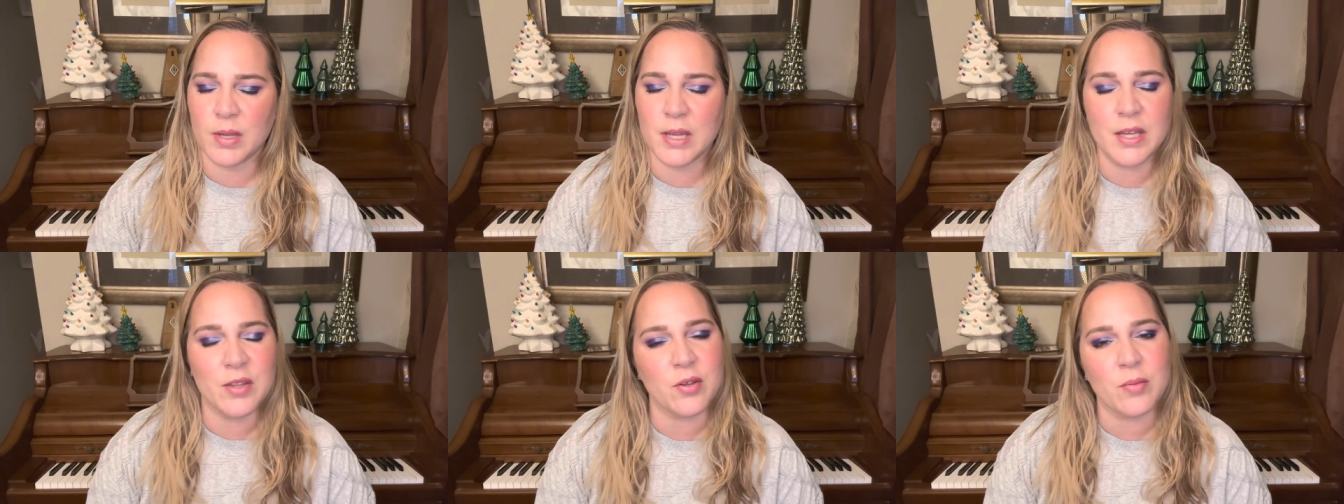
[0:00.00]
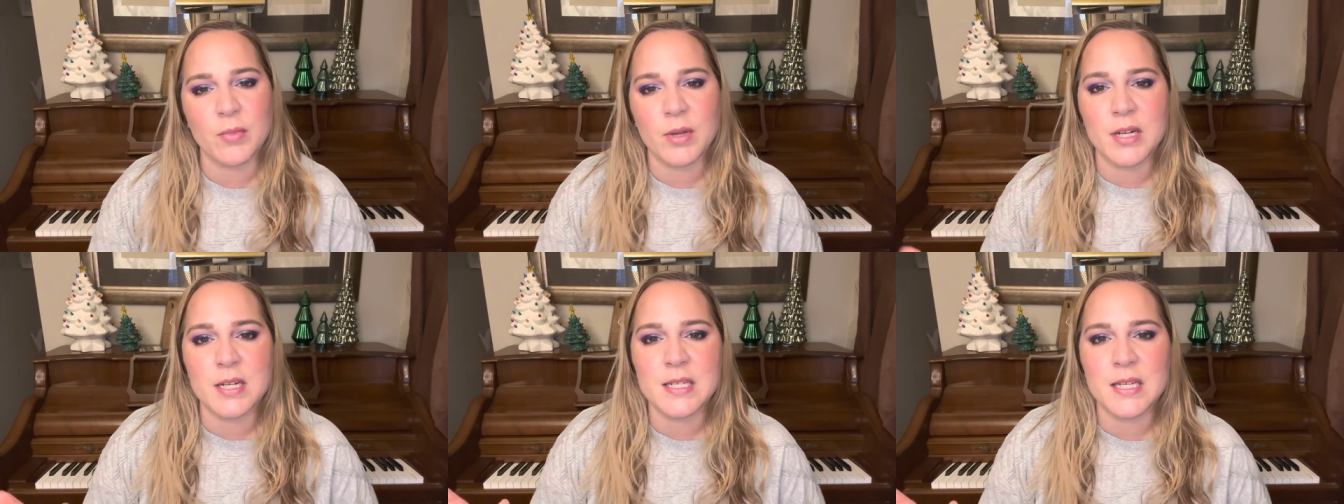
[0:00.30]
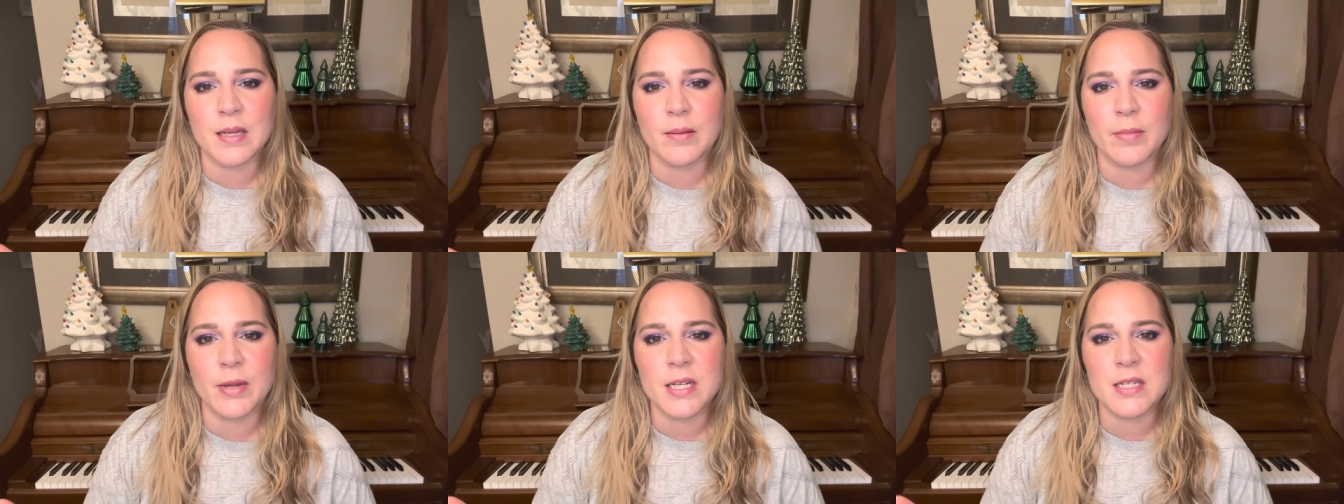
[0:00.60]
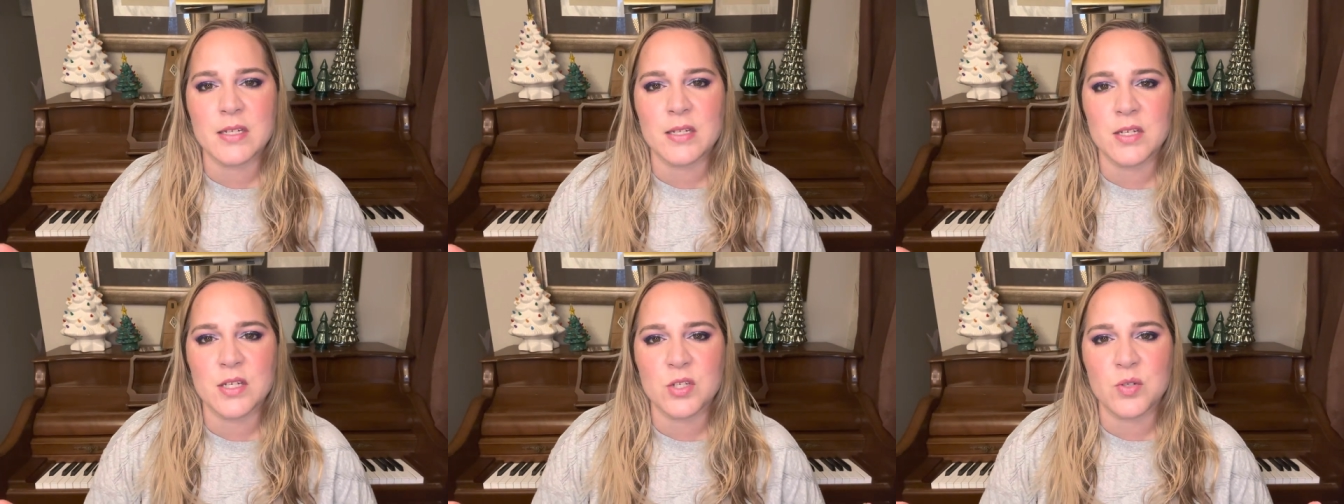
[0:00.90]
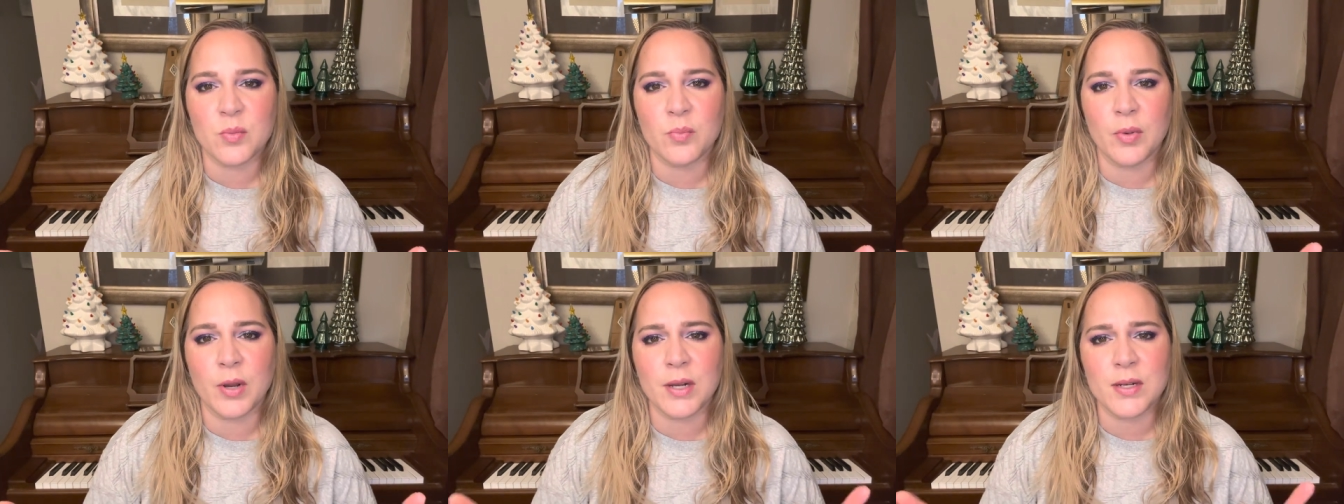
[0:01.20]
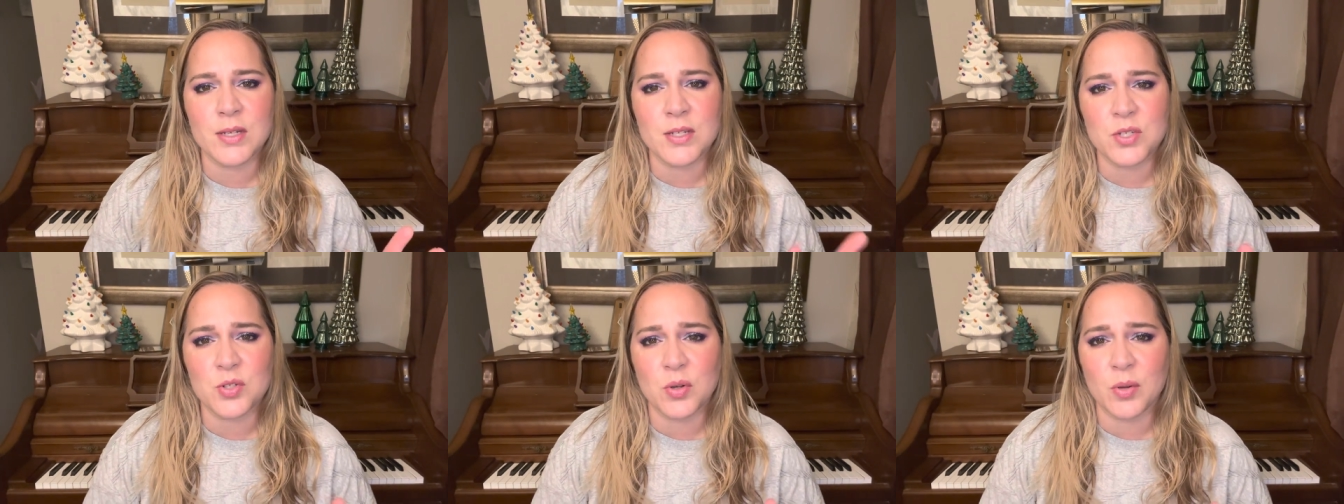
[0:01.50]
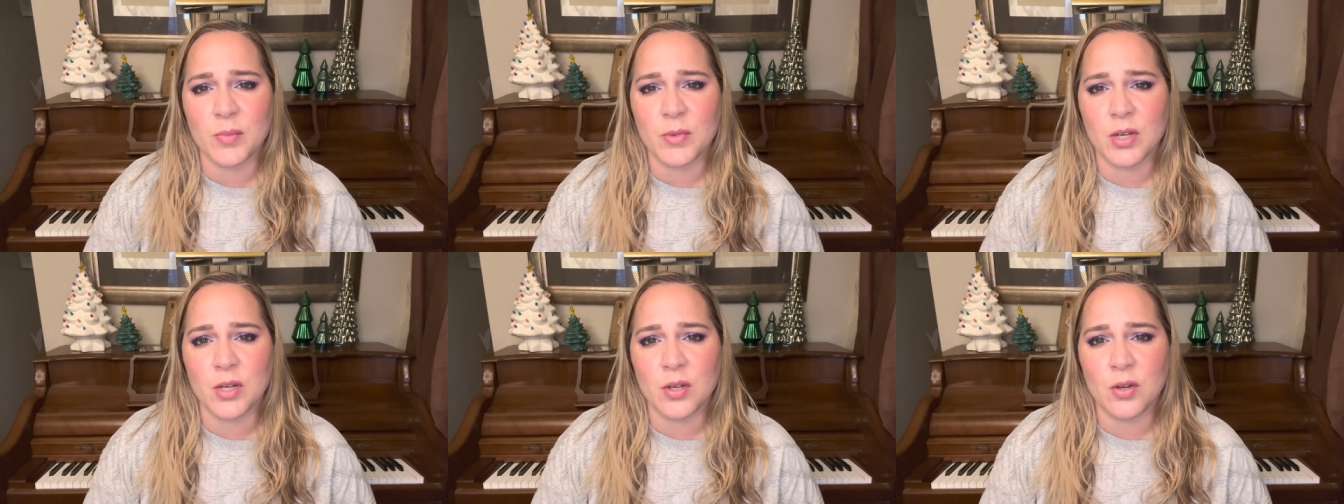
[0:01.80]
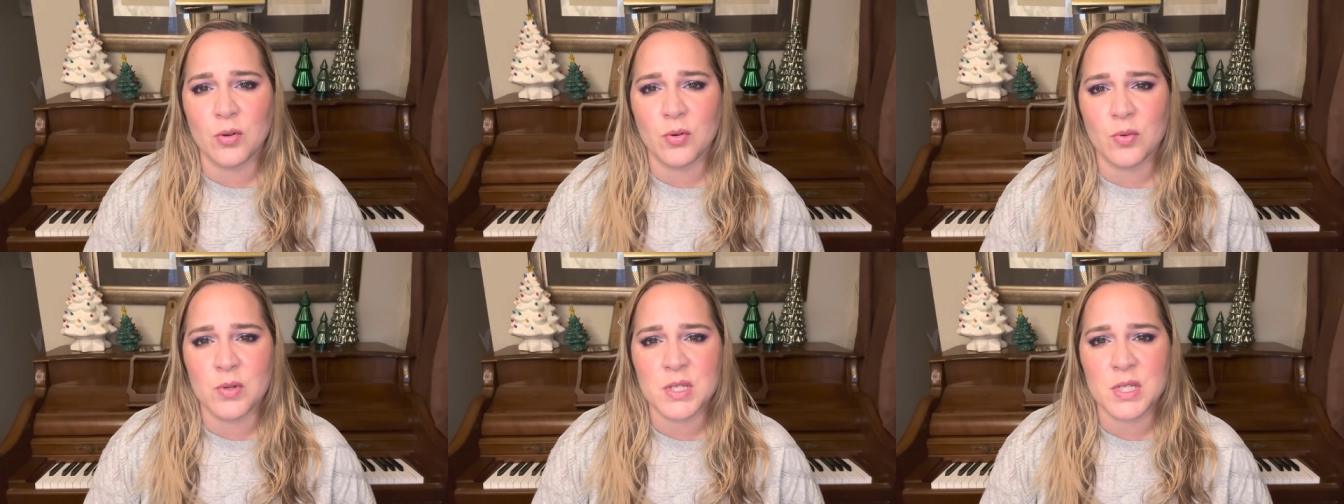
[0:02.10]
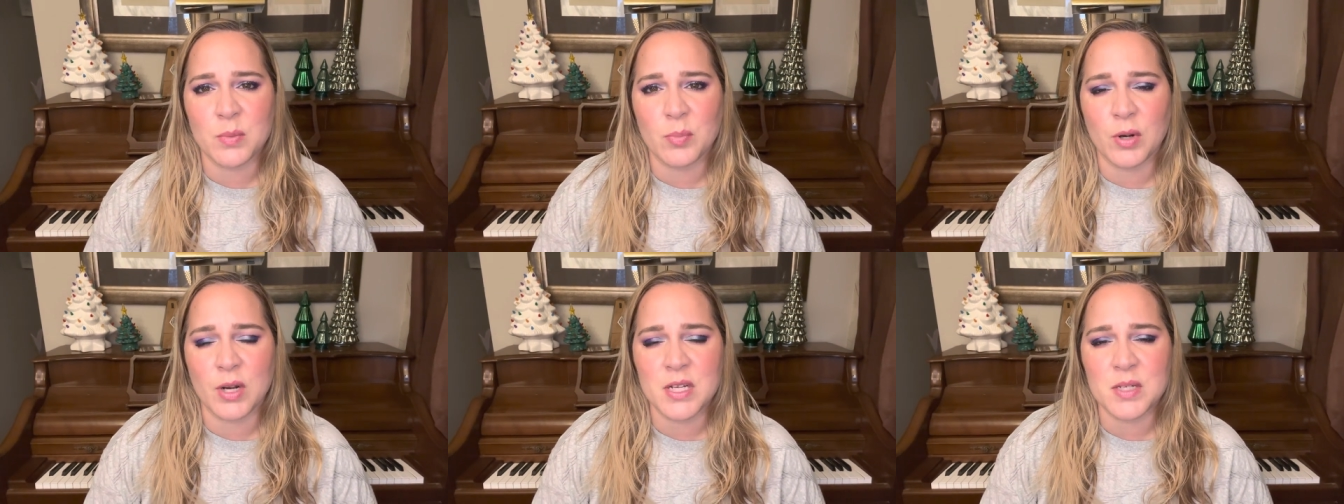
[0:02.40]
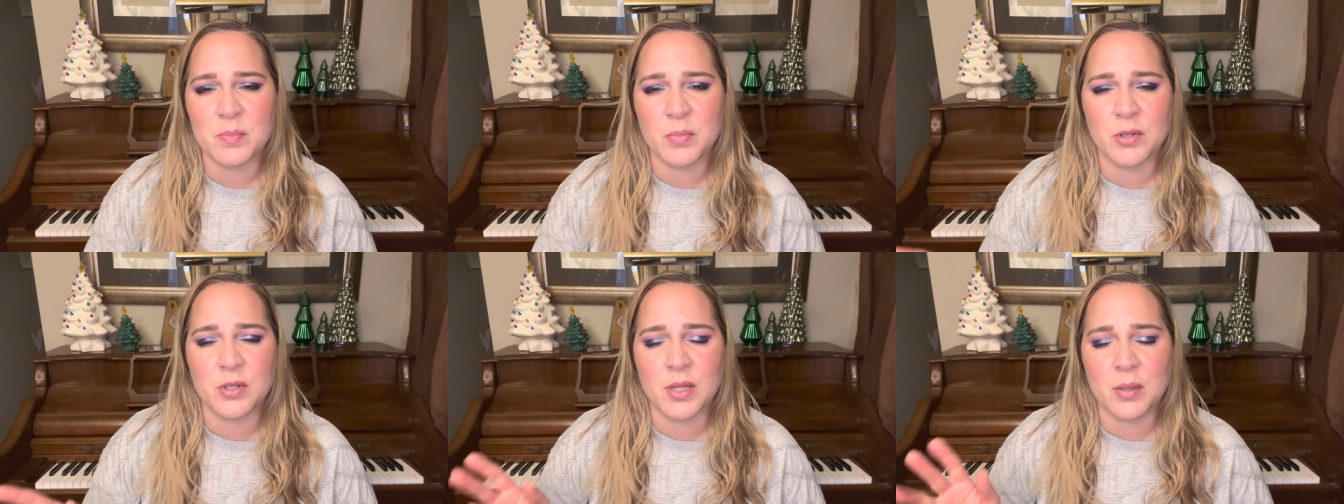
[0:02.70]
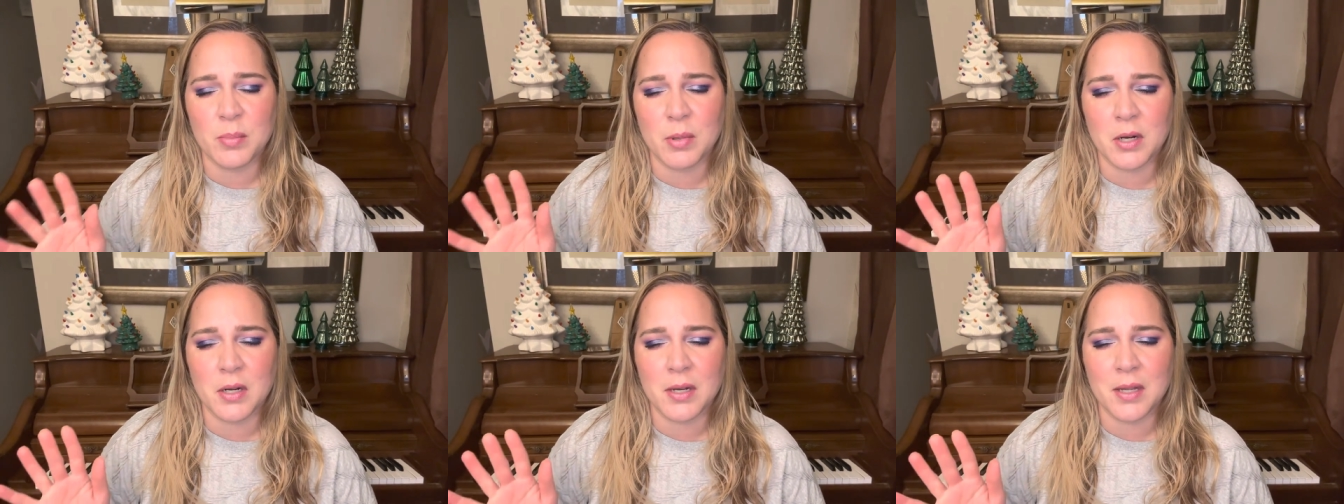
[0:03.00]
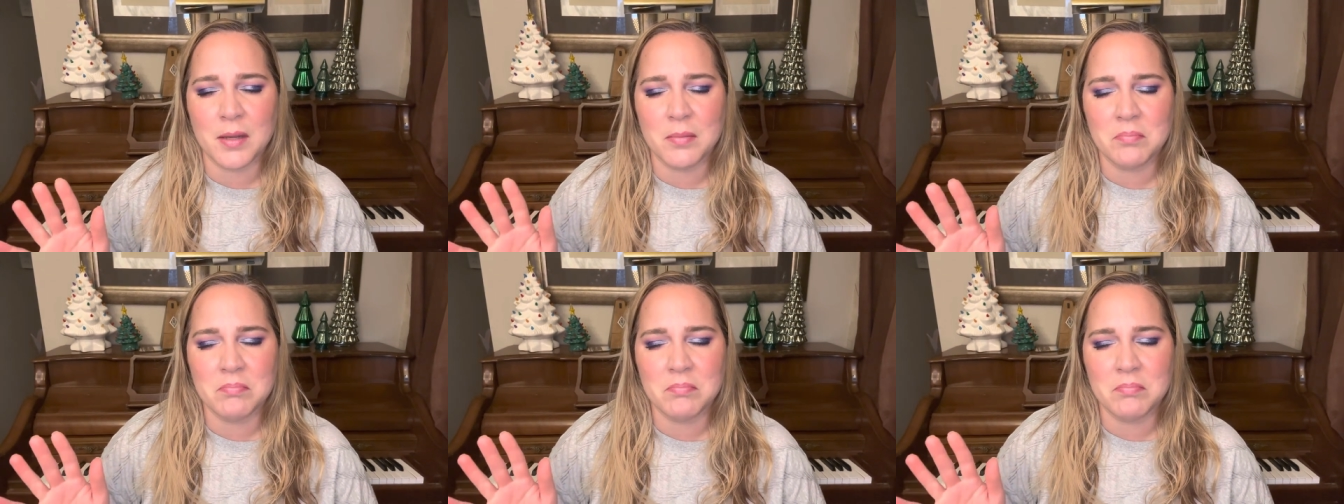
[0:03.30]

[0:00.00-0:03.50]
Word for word: either I'm gonna take my son to swim practice, or I'm gonna go to a surprise birthday party.